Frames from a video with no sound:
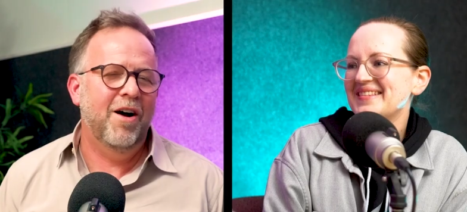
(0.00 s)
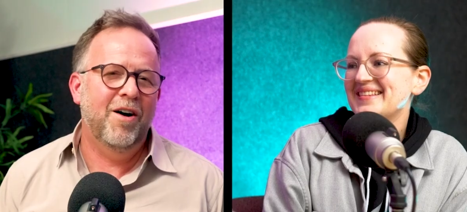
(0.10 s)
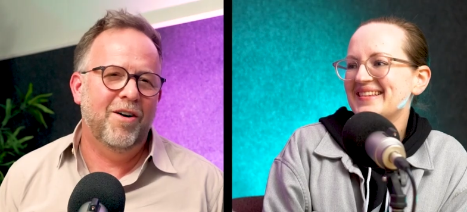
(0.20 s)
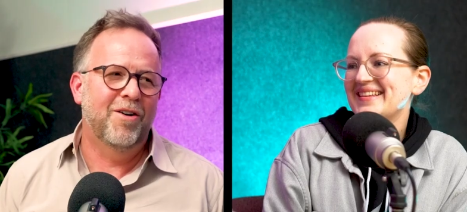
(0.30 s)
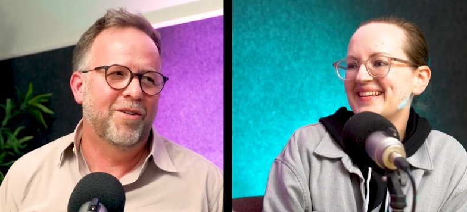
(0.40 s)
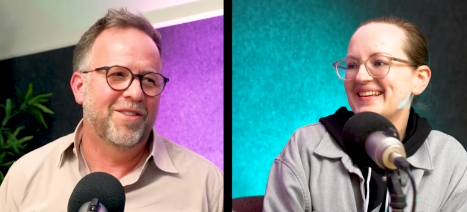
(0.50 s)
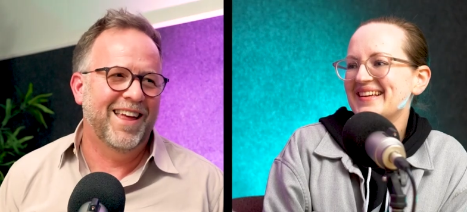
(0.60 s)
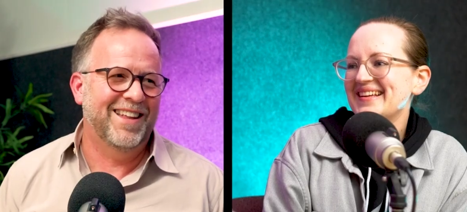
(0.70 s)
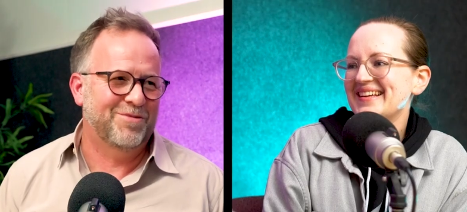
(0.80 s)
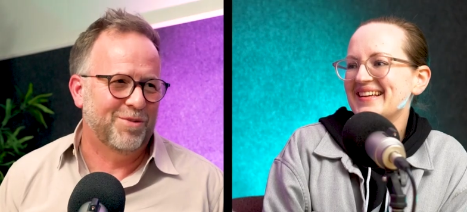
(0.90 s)
Speaker 1: oh,
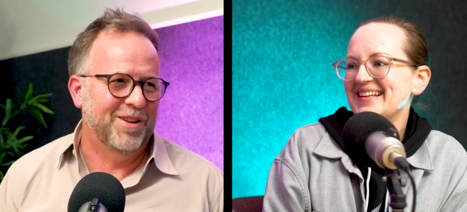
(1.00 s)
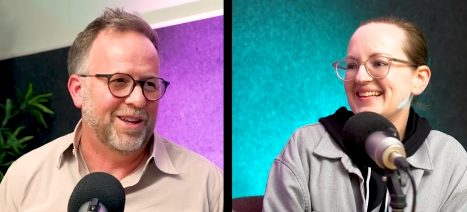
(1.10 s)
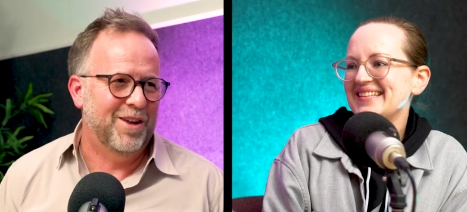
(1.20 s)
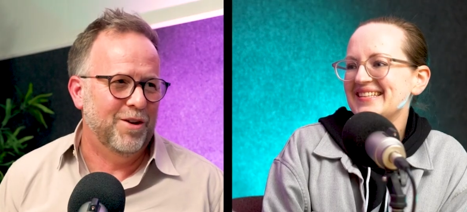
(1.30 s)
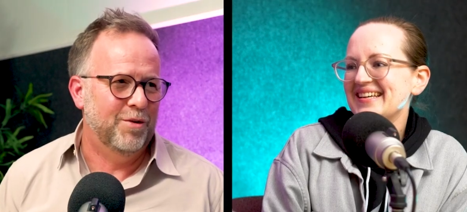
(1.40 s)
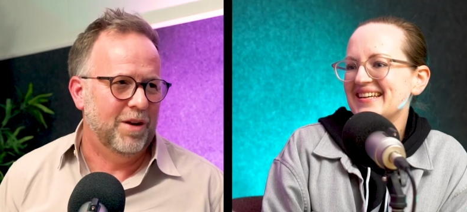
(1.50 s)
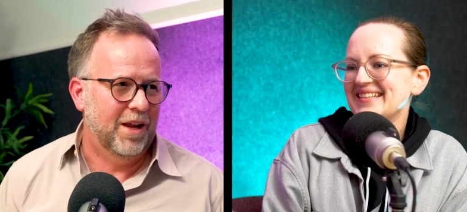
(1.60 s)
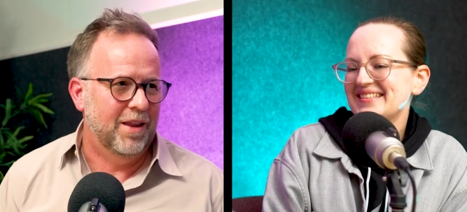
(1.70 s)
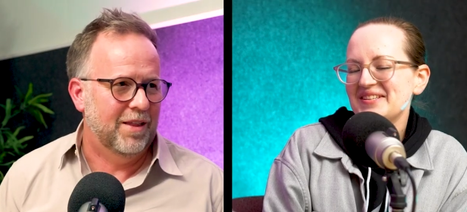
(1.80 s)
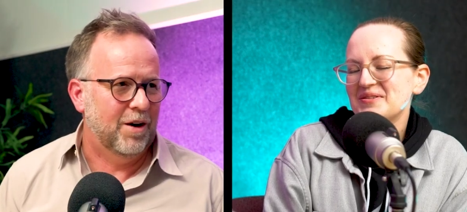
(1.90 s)
that's really cute, yeah.
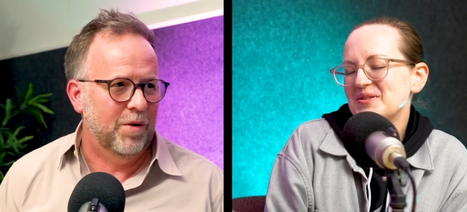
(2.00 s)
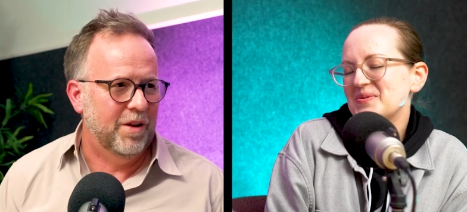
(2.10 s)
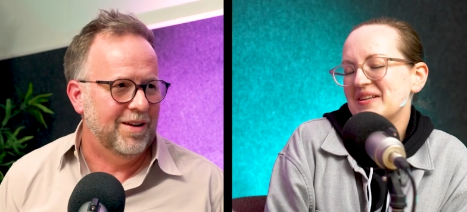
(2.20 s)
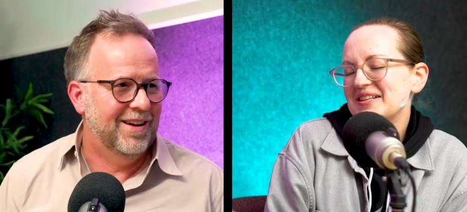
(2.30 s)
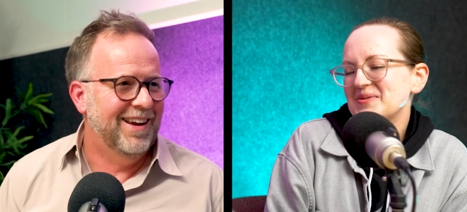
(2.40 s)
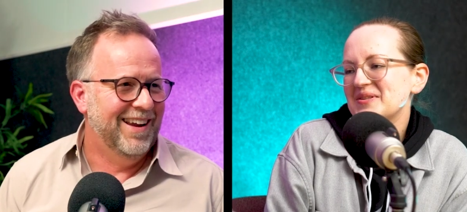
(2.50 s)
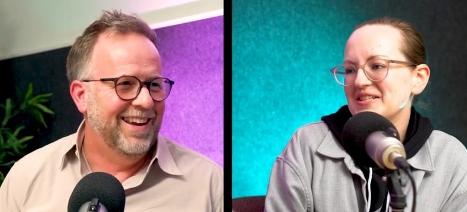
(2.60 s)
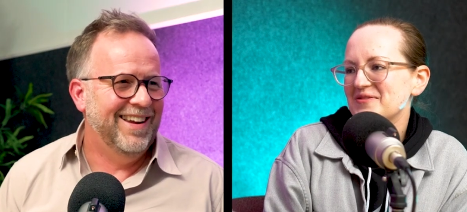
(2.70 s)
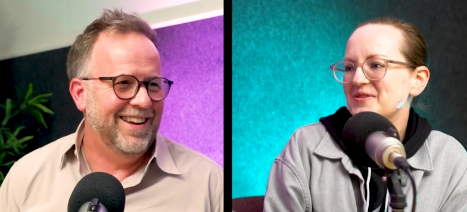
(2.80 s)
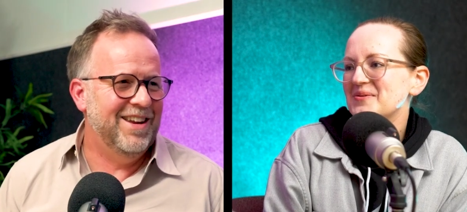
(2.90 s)
and that they really relate
Speaker 2: to it
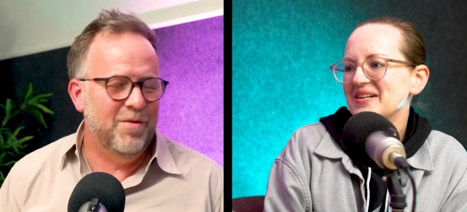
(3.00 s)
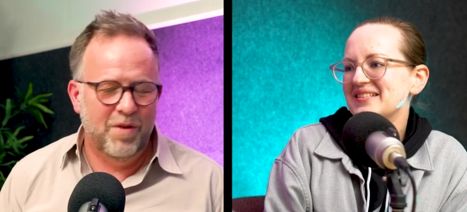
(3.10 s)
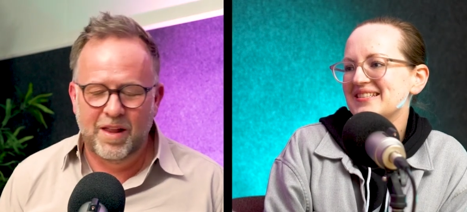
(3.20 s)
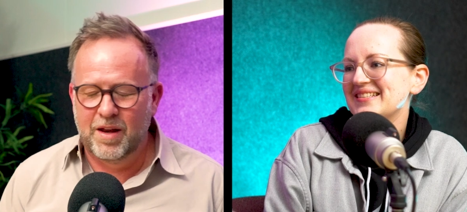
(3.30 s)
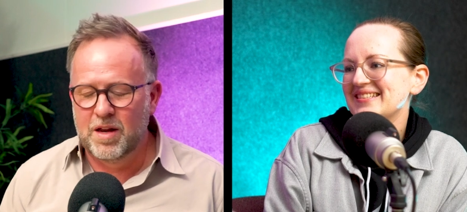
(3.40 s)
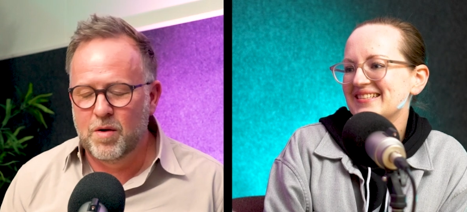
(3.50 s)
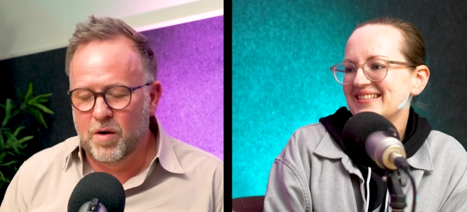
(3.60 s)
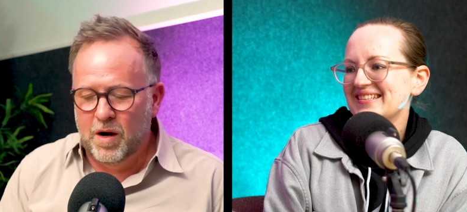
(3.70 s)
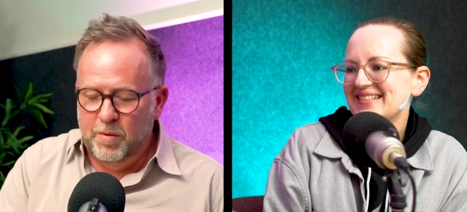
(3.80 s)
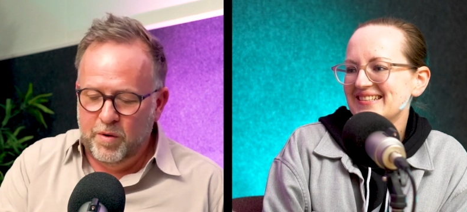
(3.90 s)
in different ways. You really,
Speaker 1: you
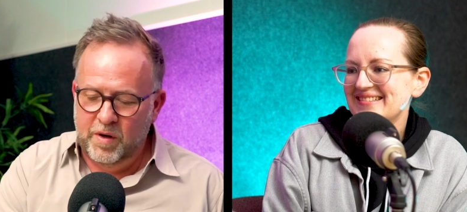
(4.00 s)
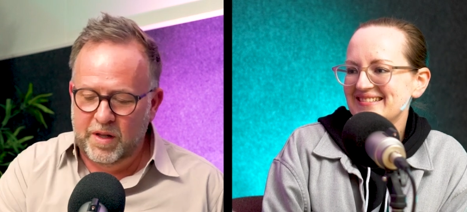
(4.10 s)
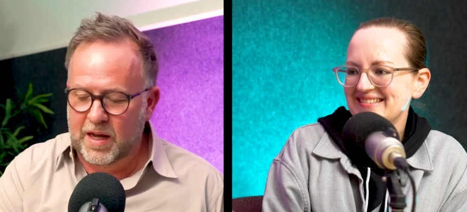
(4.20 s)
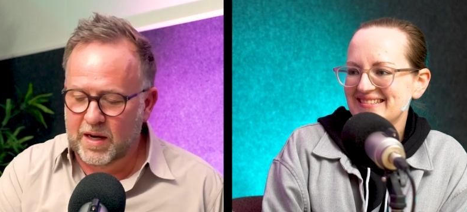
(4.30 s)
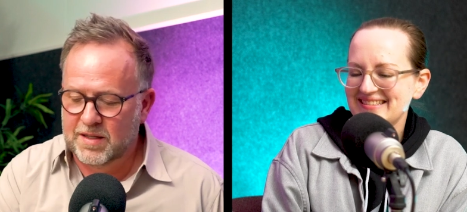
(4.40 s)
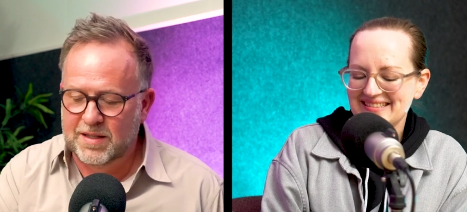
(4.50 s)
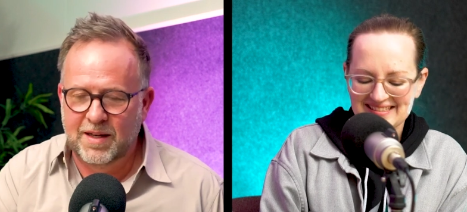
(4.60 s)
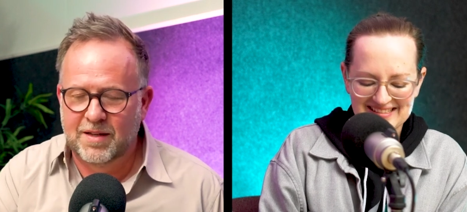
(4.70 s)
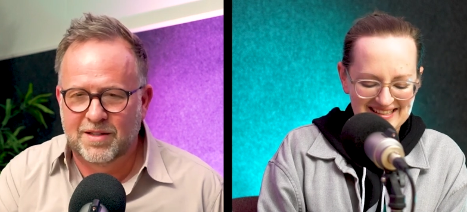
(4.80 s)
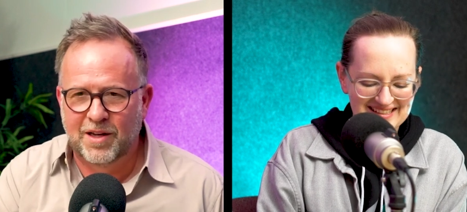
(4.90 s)
were able to really kind of
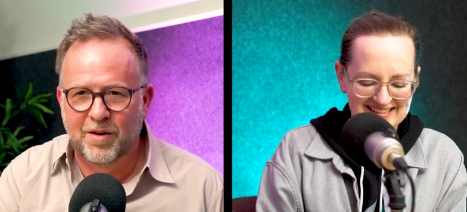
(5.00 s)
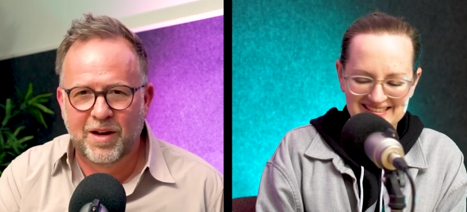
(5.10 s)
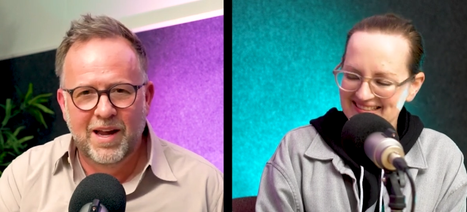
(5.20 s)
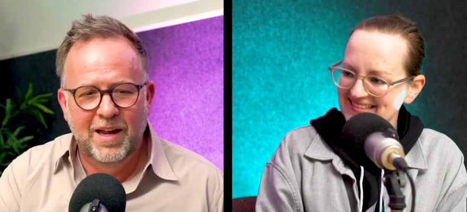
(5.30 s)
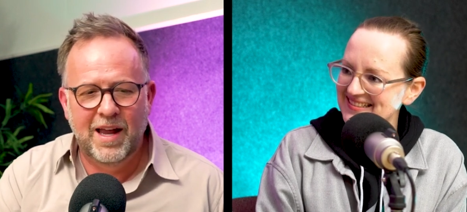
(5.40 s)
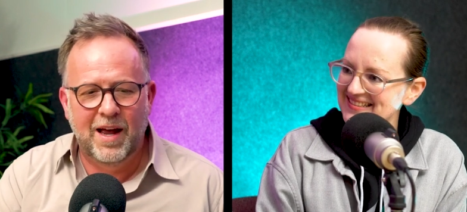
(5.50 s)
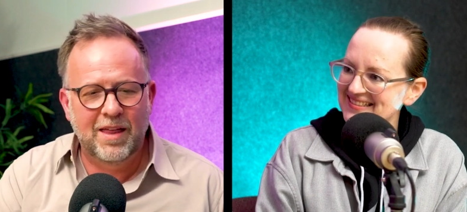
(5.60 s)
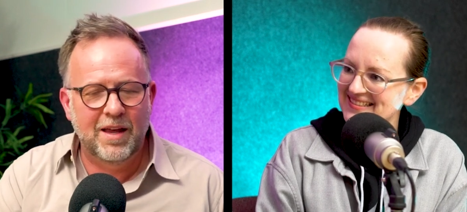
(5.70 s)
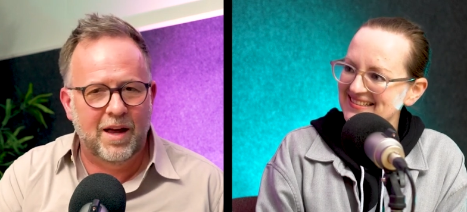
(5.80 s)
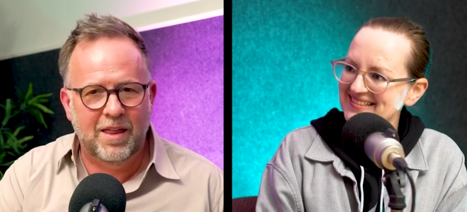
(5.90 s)
see it. Yeah. So yeah, I
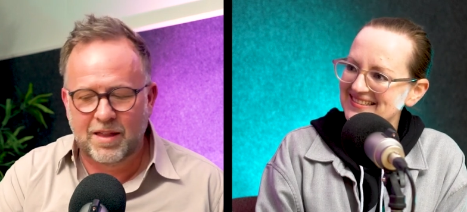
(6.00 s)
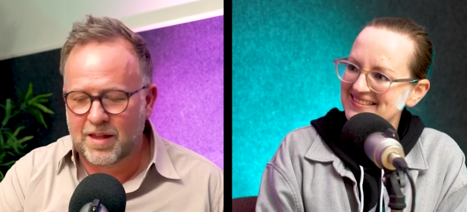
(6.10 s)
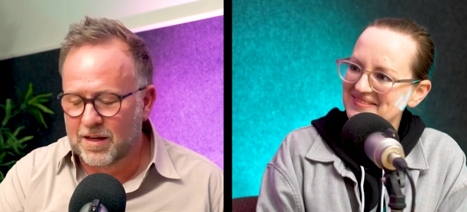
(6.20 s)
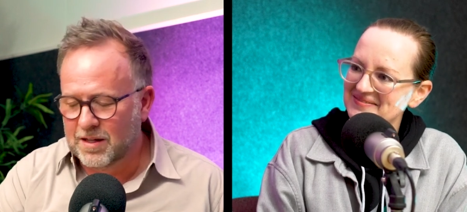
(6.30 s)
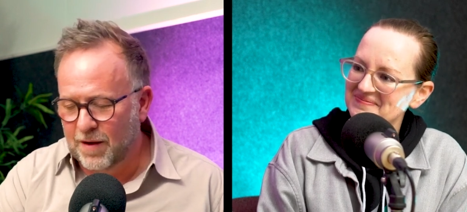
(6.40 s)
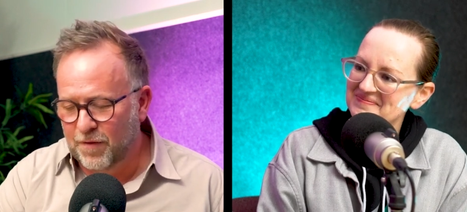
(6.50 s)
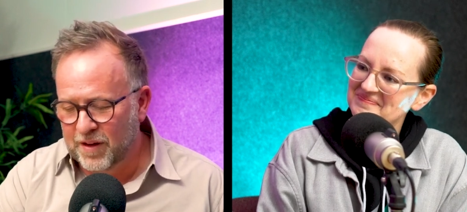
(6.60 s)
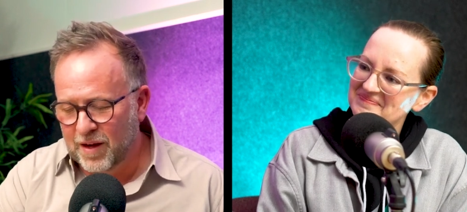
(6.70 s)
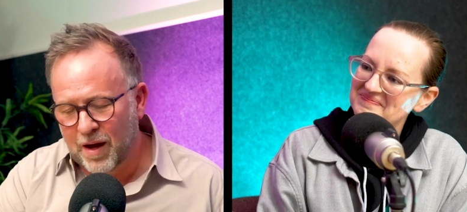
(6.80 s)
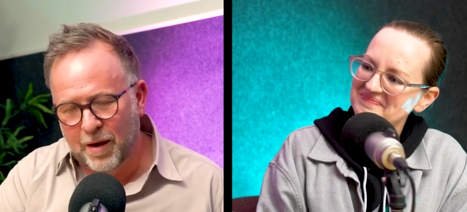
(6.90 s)
think I think that it
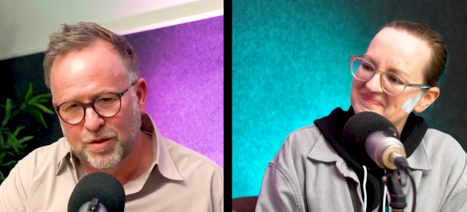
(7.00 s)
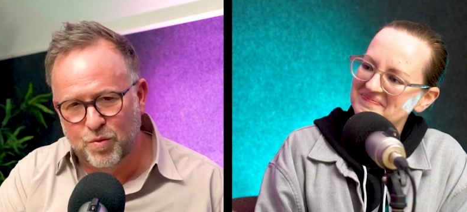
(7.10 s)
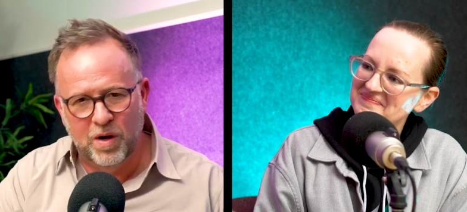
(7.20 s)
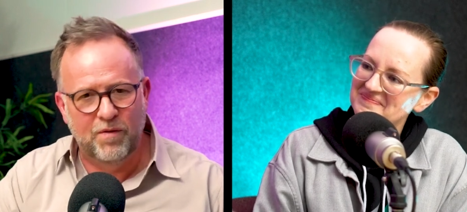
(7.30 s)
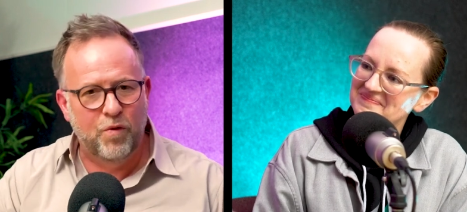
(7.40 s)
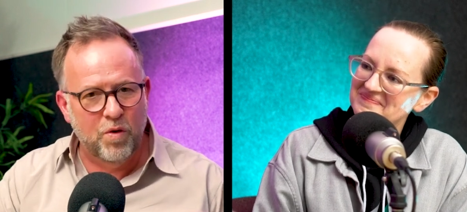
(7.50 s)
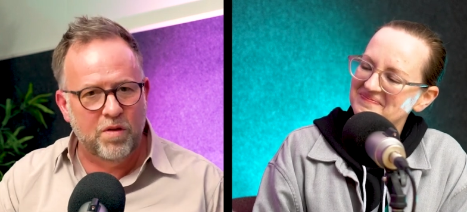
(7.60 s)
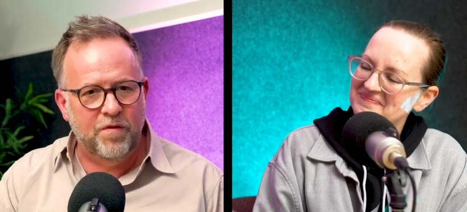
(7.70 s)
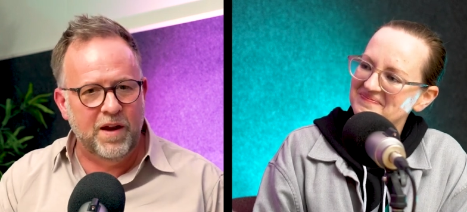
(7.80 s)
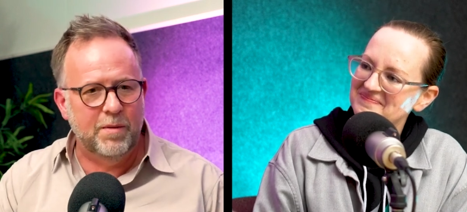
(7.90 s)
definitely uh, is one for
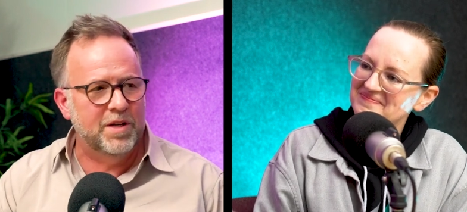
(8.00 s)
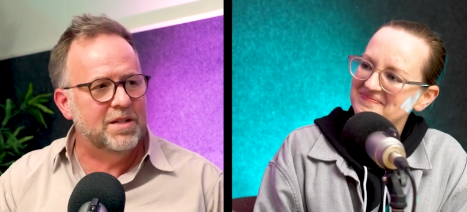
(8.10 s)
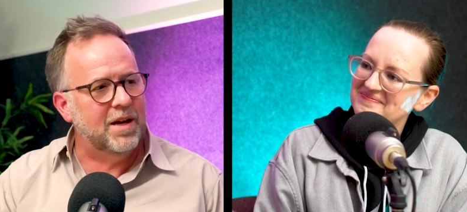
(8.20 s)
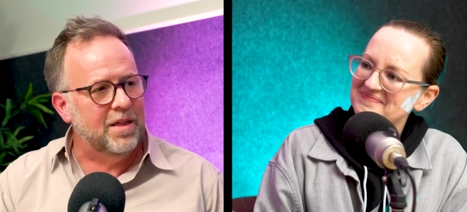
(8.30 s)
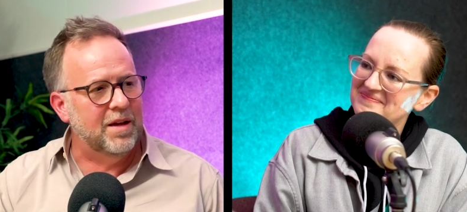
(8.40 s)
the families, and I